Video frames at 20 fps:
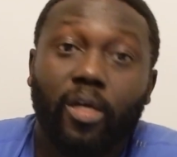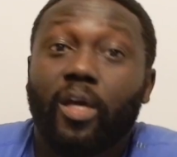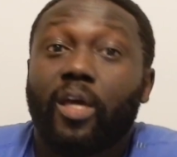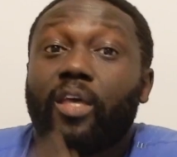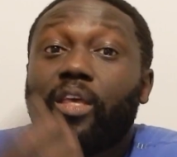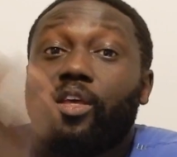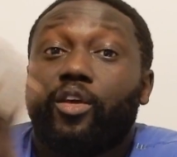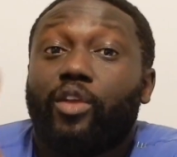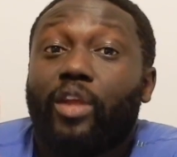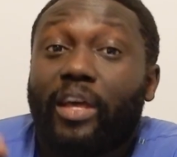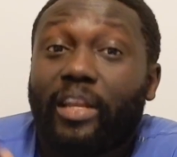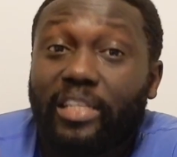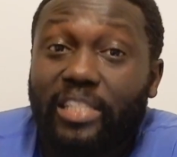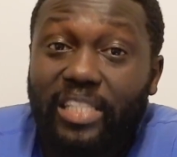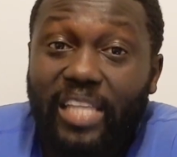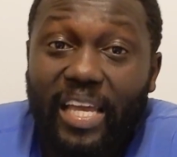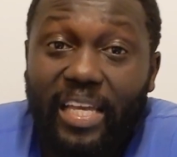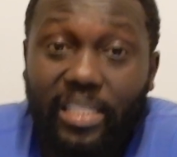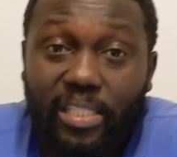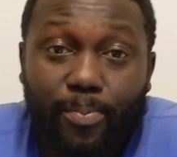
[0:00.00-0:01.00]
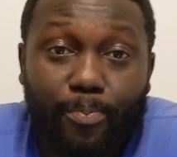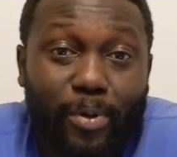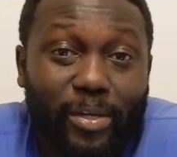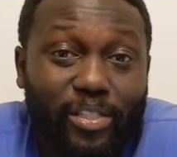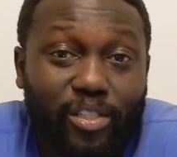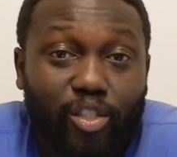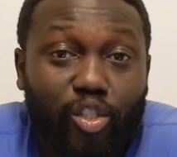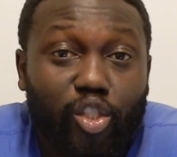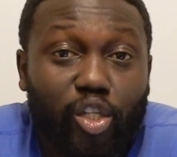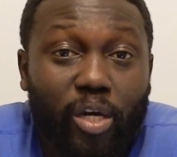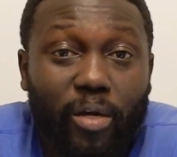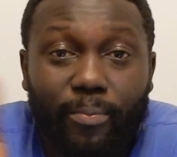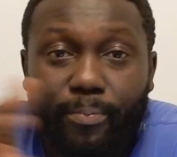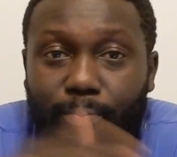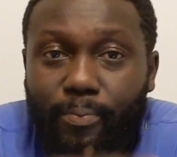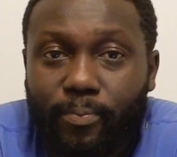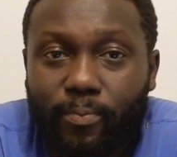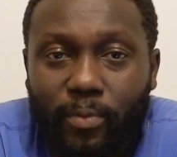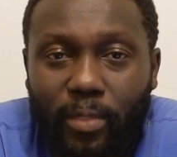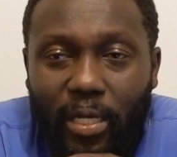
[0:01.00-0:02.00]
In the United States, President
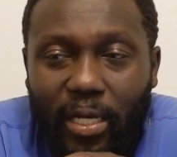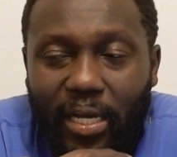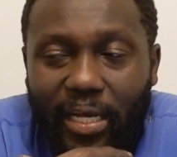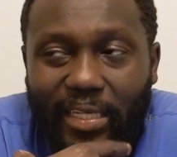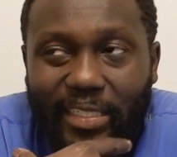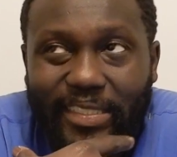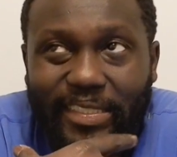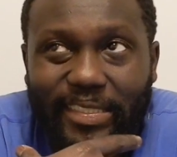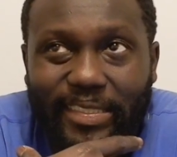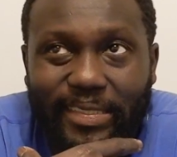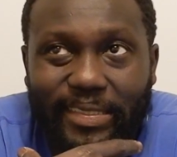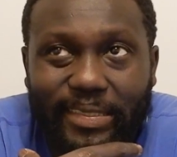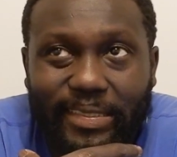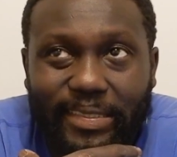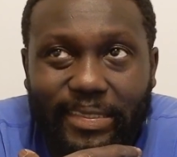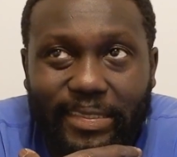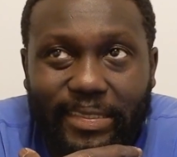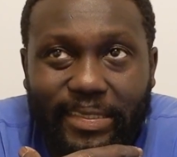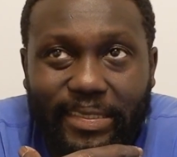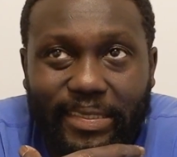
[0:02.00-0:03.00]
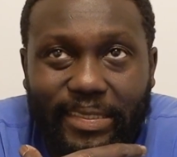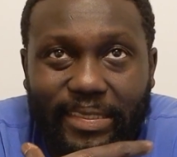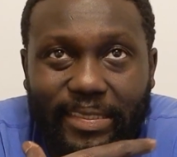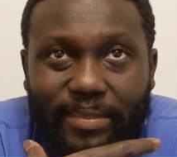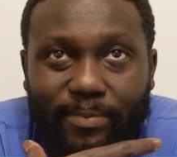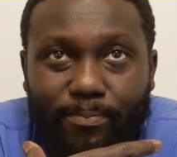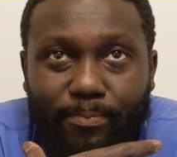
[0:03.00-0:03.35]
Trump uh,